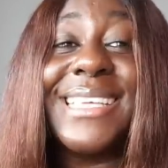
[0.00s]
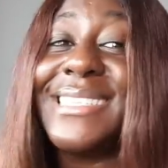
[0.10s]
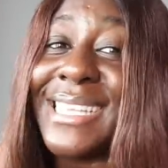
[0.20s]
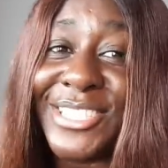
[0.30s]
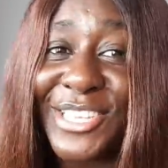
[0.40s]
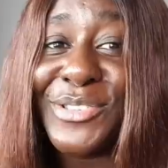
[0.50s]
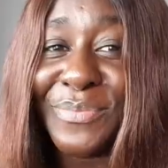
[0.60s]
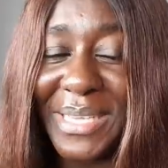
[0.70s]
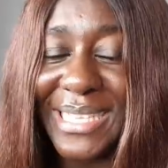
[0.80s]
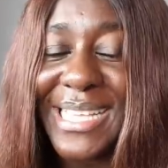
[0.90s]
Ladies and
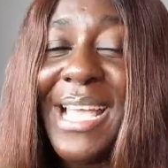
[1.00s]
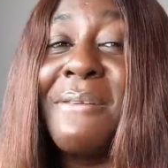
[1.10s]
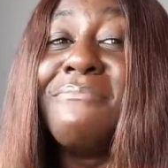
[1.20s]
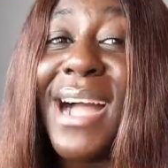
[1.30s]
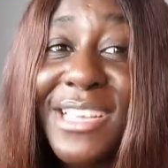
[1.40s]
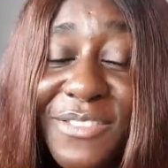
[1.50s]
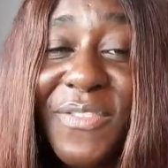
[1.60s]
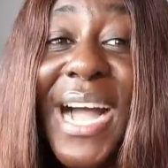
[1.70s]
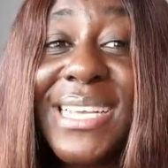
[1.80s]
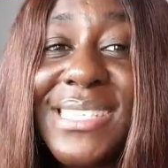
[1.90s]
gentlemen, my
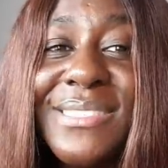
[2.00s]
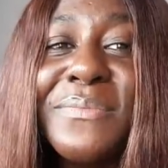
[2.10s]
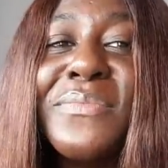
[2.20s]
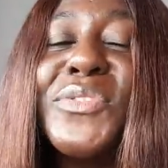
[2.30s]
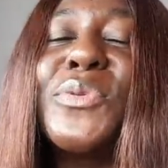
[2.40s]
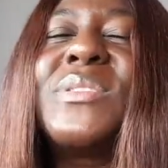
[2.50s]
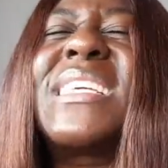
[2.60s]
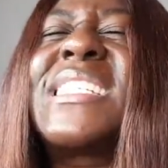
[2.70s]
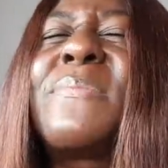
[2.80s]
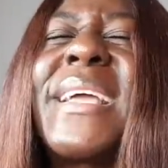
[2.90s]
advice don't
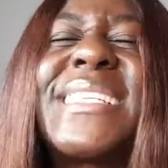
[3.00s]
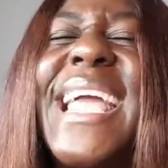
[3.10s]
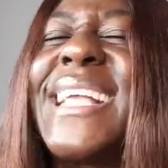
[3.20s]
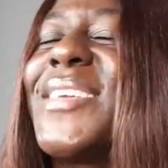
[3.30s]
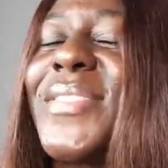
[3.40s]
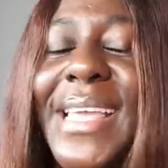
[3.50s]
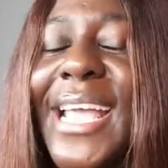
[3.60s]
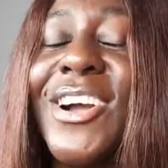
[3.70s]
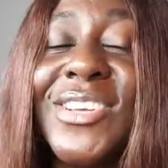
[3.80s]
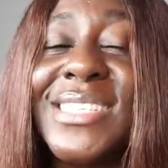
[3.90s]
expect anything
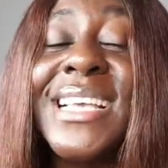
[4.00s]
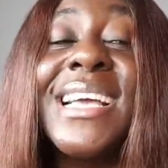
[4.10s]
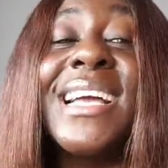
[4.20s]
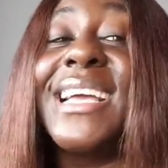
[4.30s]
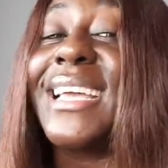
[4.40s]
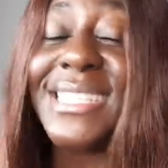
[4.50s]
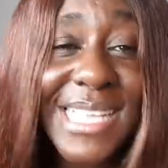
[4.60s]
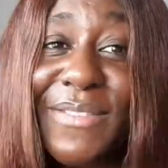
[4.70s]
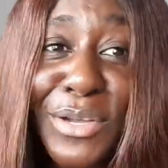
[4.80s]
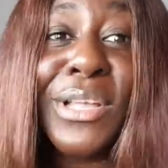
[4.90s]
because it's
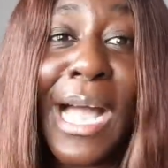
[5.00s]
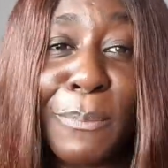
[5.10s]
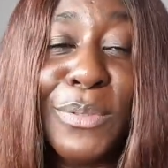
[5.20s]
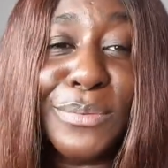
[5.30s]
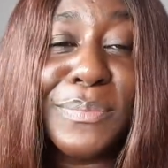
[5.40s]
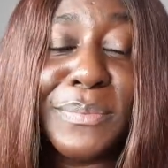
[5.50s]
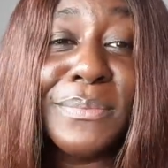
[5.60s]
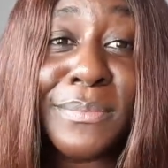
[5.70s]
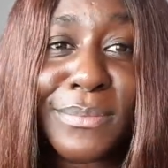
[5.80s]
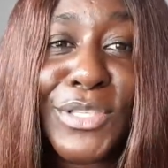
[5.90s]
never going to happen.
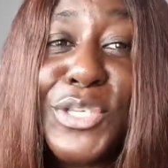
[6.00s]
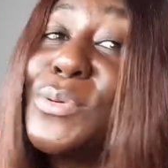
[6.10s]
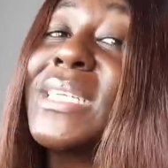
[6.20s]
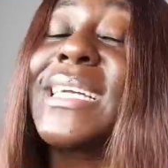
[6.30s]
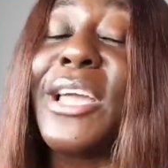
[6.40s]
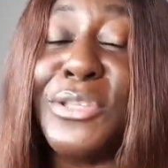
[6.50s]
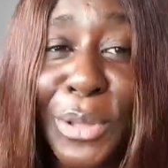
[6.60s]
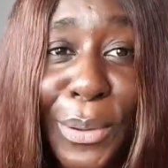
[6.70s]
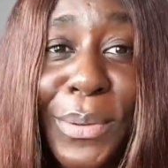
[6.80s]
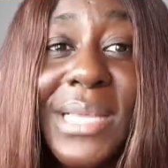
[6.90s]
Mm, you and I
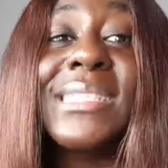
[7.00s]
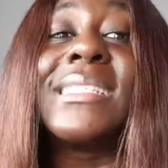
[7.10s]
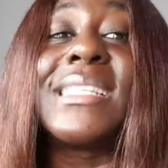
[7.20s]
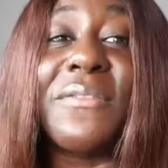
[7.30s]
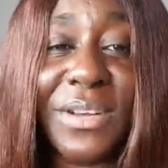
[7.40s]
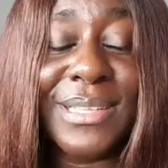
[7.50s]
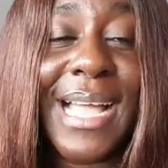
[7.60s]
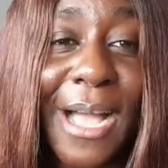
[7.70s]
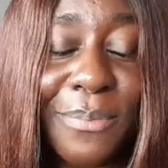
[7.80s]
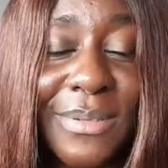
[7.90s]
know it's never going to
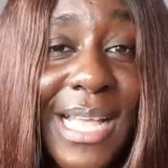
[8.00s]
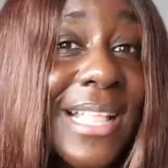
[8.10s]
happen.